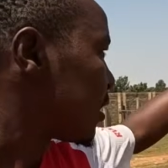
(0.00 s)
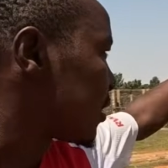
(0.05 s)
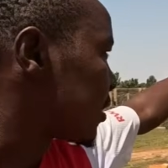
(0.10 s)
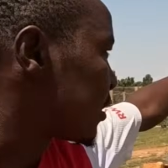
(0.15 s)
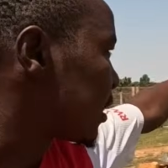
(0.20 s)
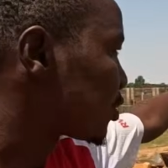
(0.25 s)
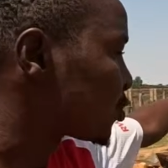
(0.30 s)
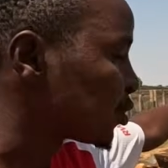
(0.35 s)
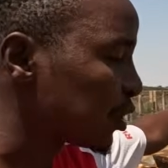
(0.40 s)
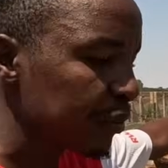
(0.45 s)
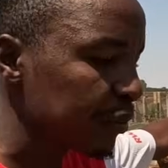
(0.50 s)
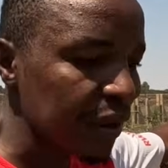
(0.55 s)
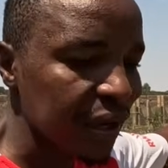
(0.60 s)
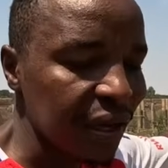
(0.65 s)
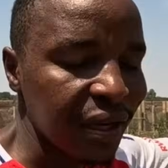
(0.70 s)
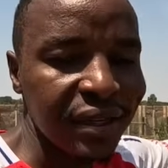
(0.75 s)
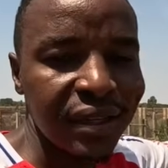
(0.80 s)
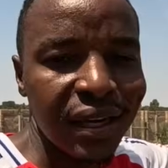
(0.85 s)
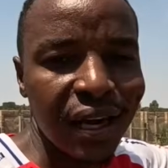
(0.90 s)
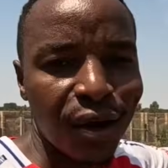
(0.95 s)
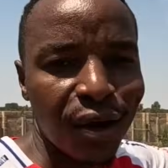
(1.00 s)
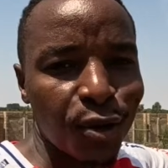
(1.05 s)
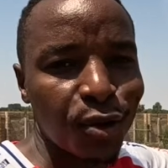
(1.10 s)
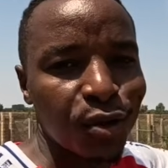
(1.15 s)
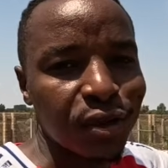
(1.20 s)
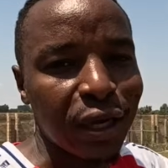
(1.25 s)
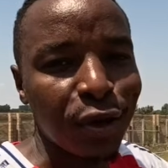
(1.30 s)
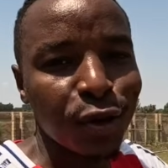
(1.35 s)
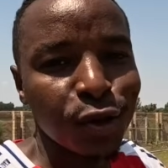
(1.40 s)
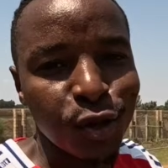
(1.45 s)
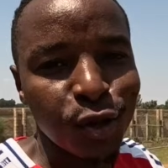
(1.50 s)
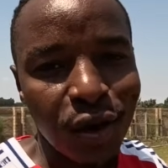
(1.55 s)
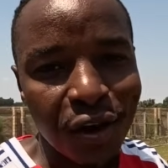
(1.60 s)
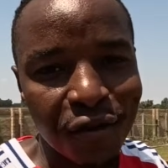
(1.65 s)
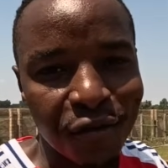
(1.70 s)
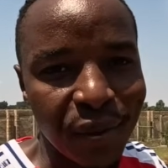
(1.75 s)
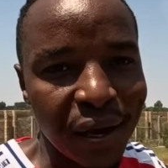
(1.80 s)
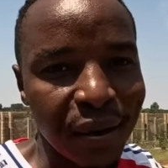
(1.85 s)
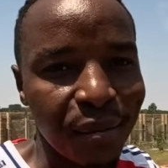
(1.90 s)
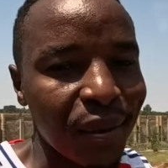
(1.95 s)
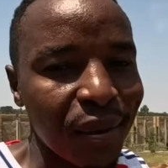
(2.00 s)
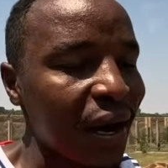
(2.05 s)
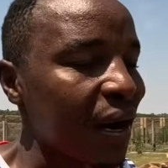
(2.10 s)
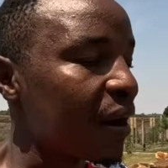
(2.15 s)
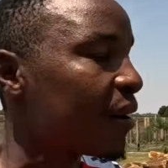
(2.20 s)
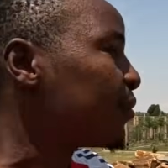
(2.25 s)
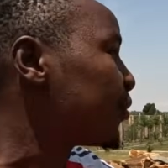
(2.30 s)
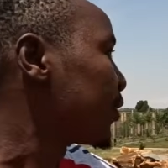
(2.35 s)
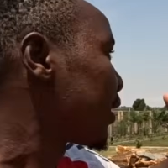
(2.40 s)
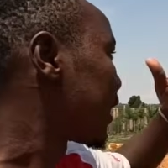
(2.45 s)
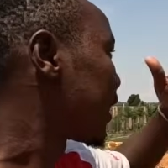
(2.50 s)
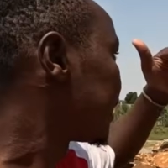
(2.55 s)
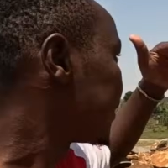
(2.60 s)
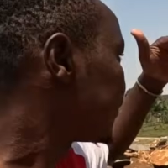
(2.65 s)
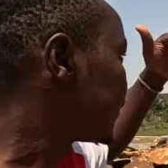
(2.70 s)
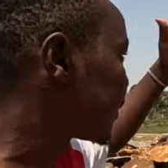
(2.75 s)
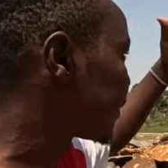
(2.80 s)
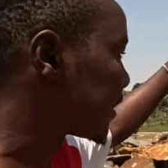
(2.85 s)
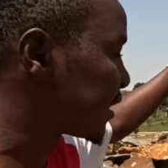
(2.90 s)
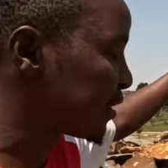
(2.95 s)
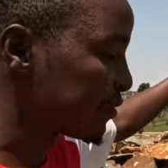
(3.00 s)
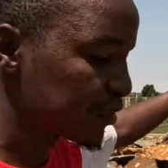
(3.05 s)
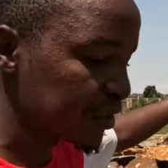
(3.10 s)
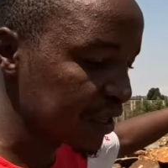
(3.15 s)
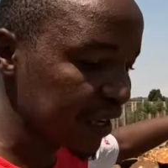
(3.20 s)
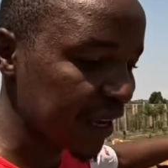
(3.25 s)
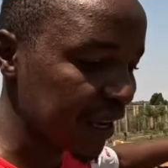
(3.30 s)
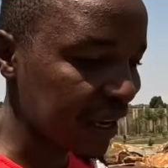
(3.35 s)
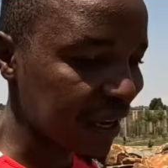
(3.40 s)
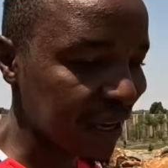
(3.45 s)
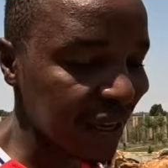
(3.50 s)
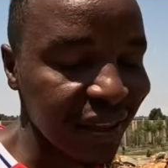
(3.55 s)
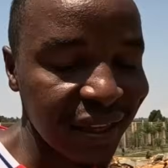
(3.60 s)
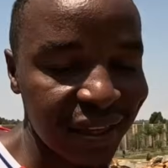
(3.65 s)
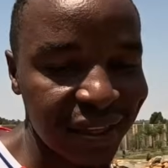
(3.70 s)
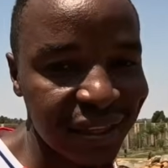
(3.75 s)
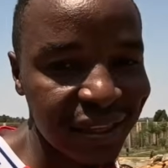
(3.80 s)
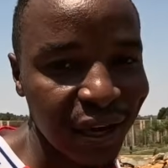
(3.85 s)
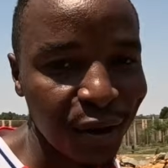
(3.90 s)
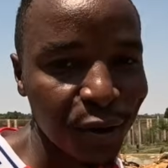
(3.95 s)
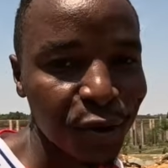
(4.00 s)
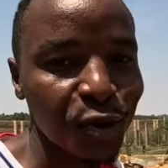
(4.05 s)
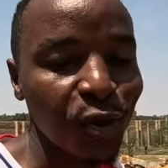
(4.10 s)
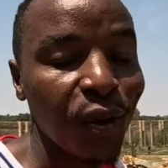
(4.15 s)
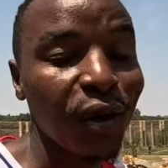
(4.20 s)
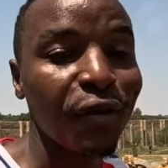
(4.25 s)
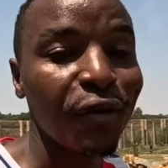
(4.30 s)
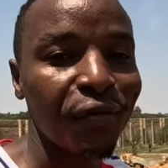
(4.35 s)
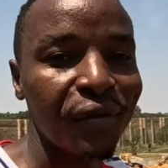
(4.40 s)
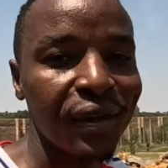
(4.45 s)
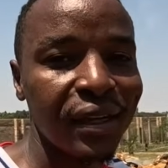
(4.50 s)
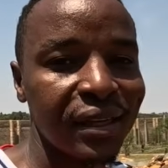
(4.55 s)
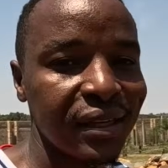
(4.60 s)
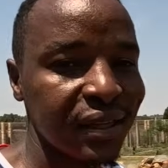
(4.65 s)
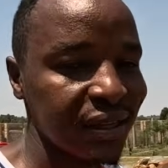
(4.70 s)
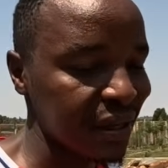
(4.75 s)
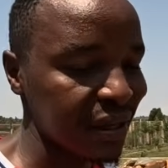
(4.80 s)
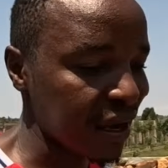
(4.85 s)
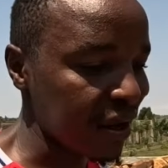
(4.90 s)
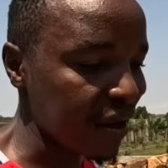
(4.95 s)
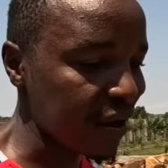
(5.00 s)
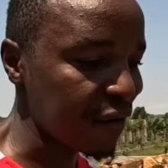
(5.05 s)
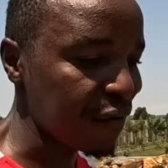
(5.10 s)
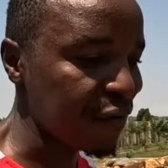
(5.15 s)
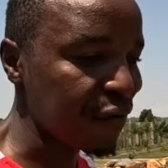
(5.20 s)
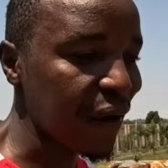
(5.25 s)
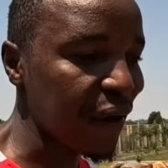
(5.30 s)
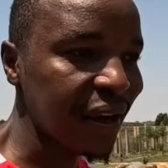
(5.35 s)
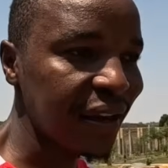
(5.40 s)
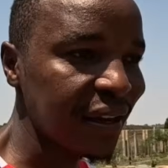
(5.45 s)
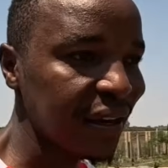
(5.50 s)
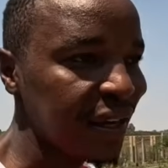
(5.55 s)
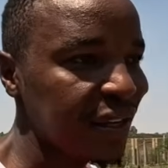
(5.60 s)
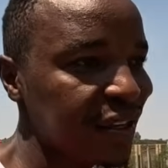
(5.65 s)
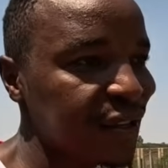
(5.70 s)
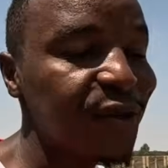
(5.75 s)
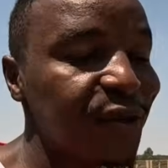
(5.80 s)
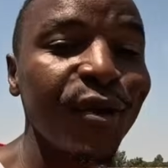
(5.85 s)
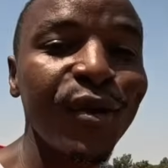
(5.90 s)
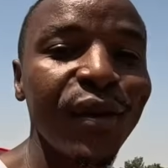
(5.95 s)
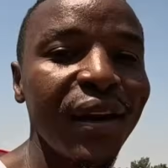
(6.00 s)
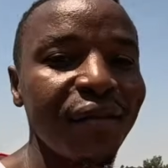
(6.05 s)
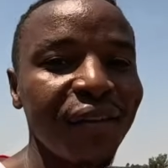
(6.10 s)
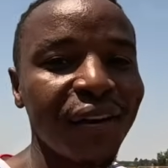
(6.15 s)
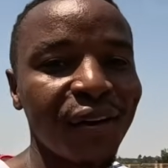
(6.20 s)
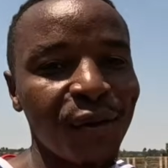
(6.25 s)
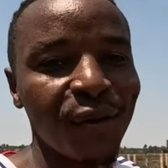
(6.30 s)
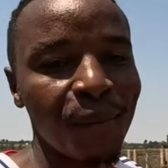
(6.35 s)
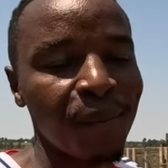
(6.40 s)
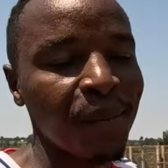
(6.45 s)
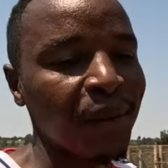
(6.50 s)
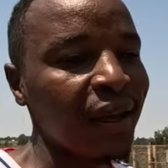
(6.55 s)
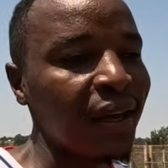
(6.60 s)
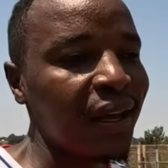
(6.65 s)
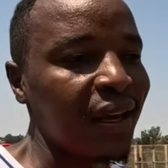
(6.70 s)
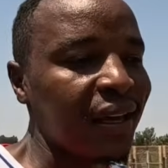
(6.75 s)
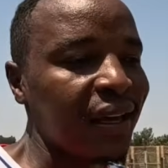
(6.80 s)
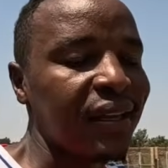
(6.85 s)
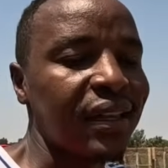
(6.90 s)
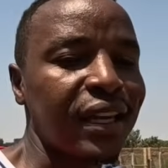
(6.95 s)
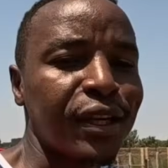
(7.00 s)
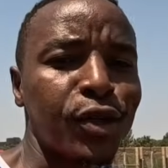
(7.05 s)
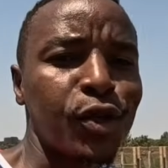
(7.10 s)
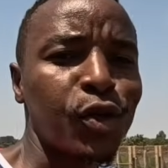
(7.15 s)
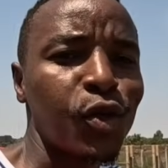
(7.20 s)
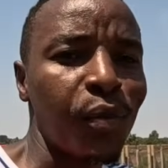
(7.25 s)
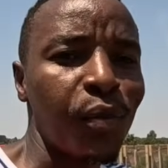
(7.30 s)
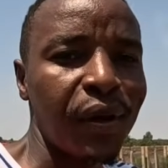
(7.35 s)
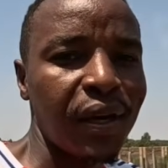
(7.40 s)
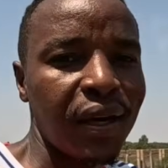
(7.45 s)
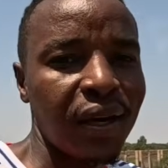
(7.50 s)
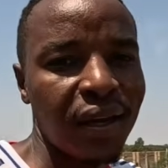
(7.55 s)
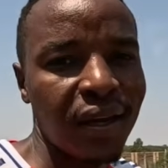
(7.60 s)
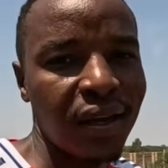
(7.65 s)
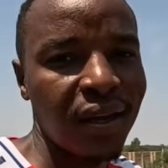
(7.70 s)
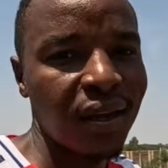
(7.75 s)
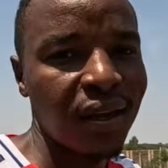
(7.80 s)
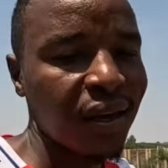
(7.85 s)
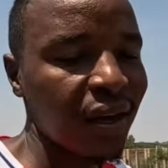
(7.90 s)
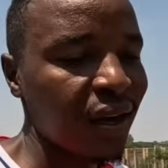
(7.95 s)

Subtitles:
that will be his house. I also have my mom, we can even gift her this house one of these fine days. So you never know, there's so many